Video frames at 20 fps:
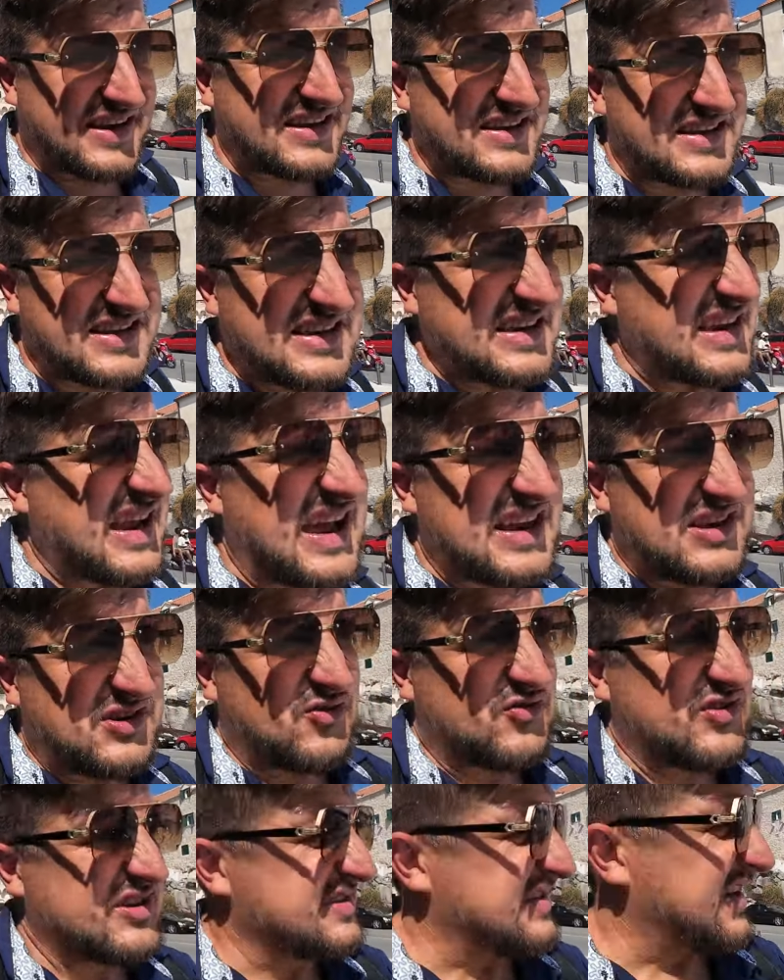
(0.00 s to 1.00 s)
Italy and had
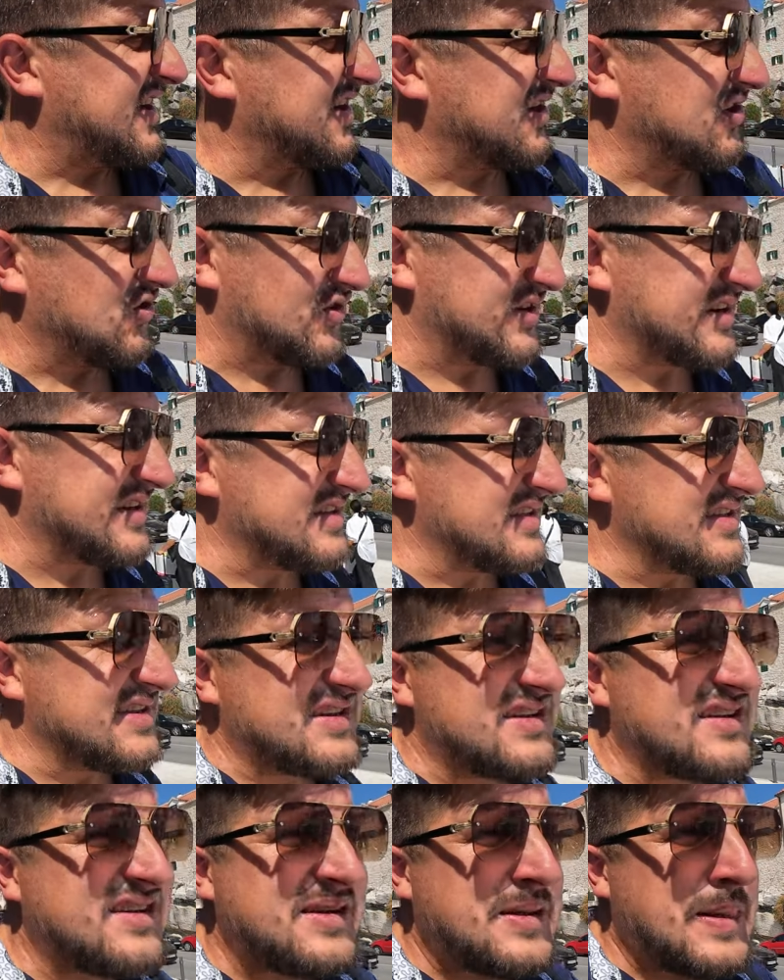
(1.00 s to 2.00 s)
no desire going to
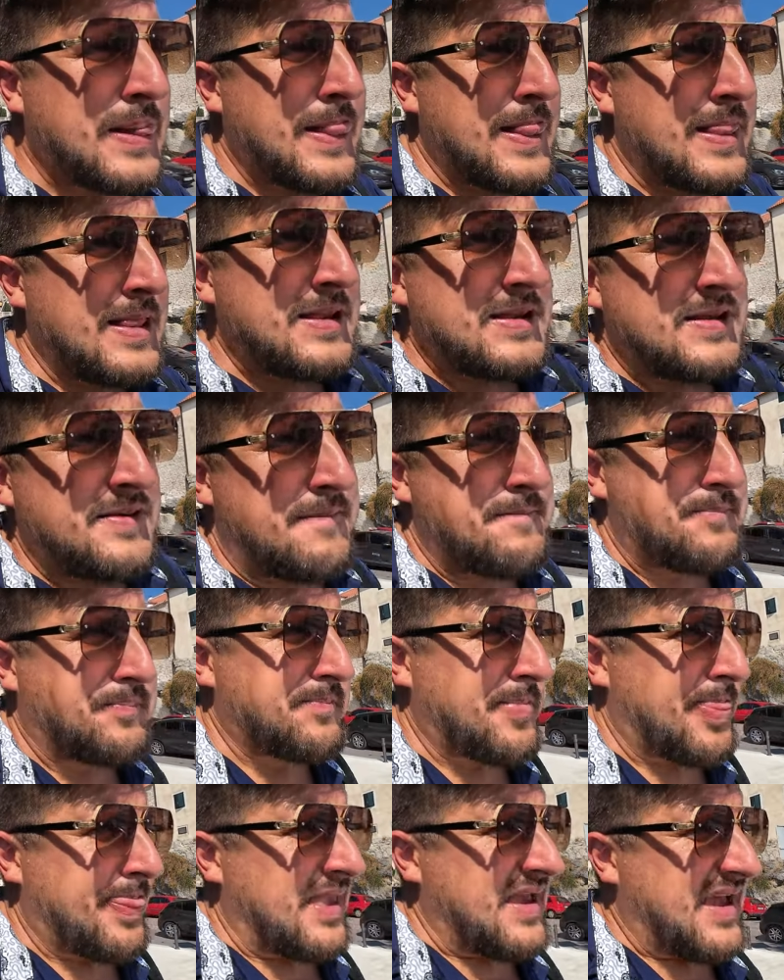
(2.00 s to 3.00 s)
Italy.
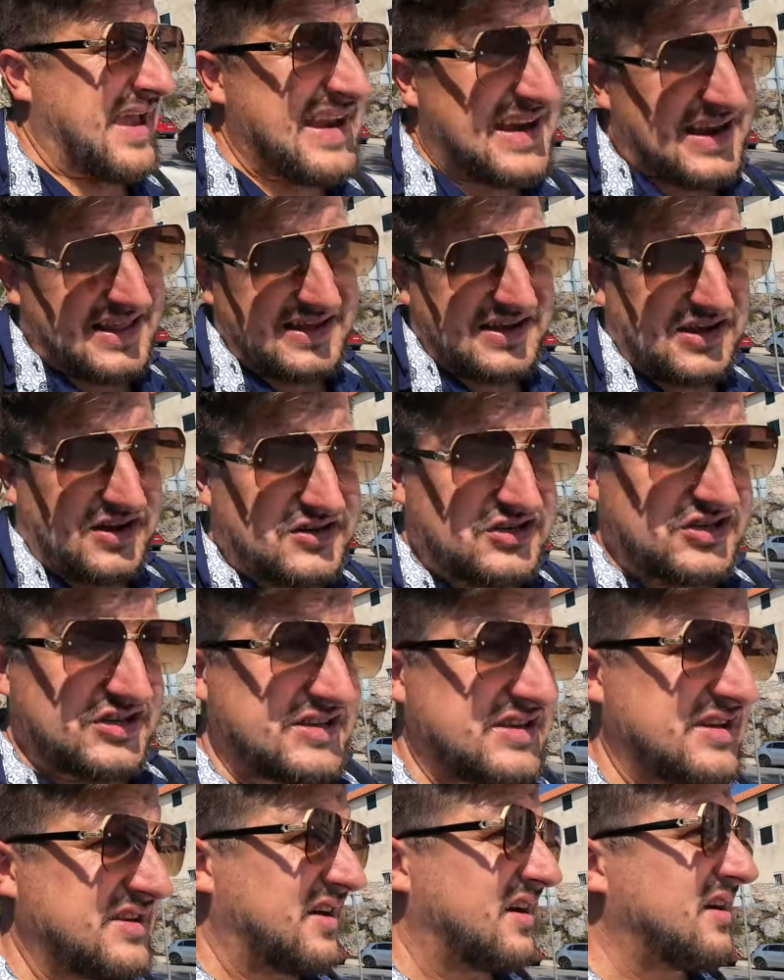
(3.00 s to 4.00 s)
And I like
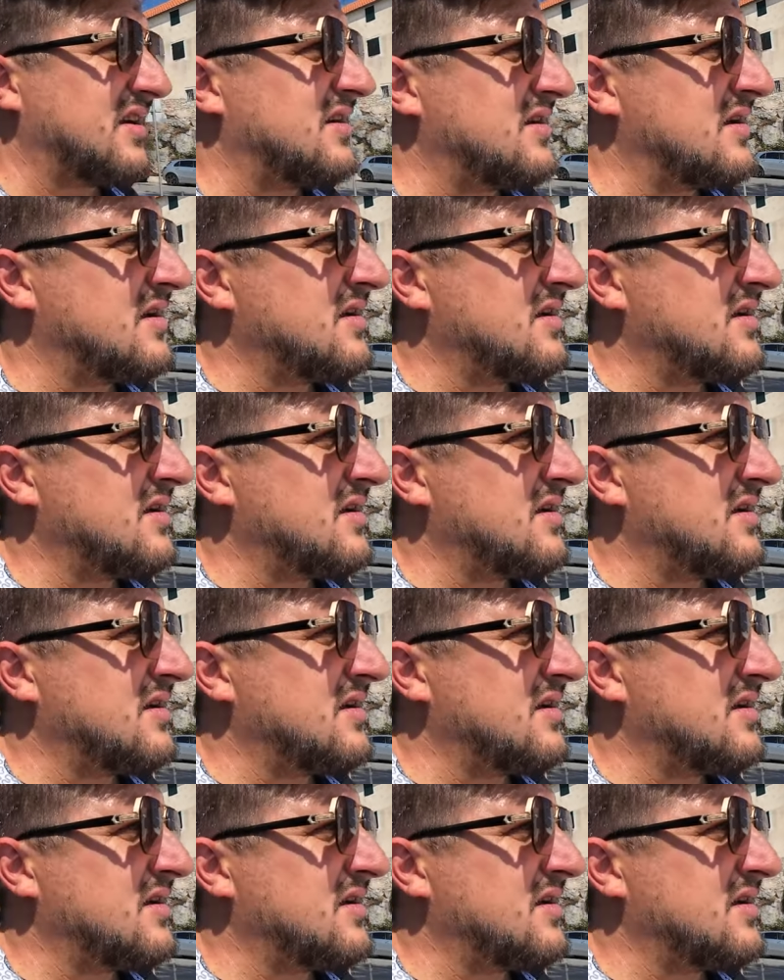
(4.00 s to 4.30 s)
Argentina.